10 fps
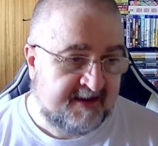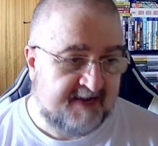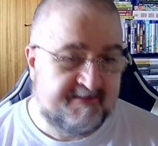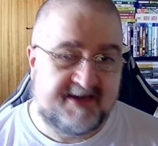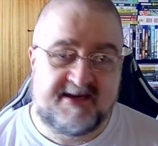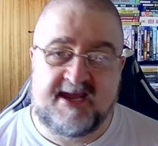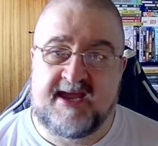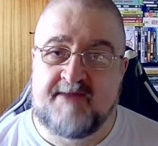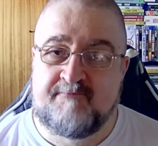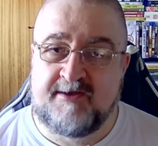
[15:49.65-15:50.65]
I mean,
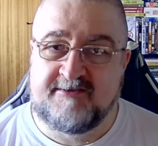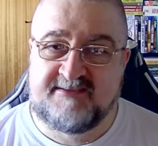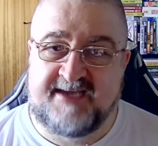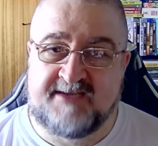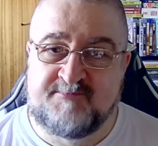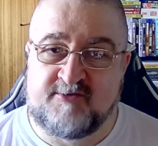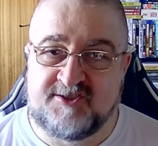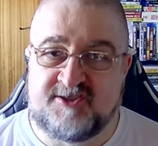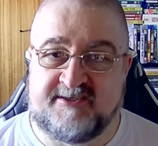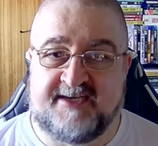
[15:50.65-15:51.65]
Bill and Ted's Bogus
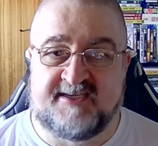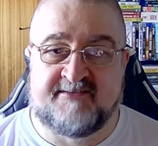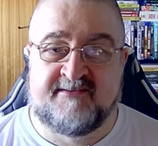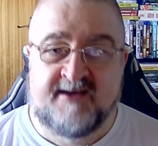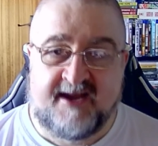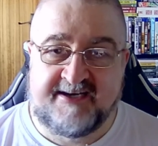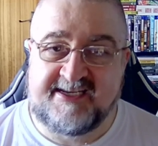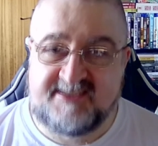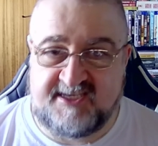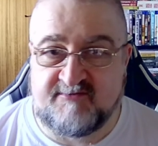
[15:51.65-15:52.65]
Johnny had a
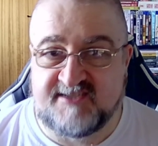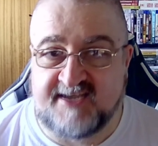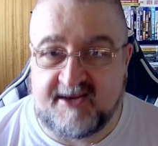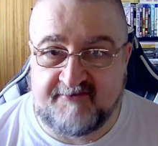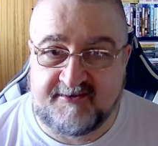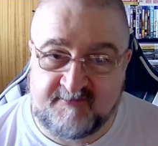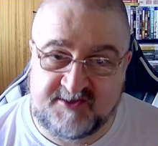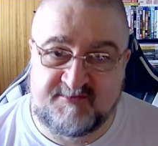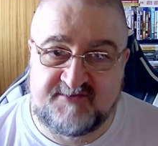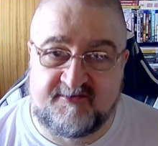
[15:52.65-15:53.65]
nice sequence in heaven,
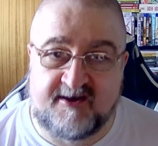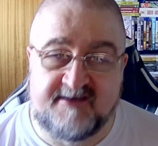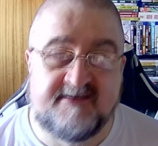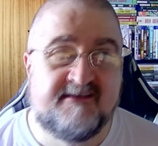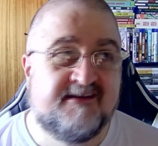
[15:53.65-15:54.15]
which was fun.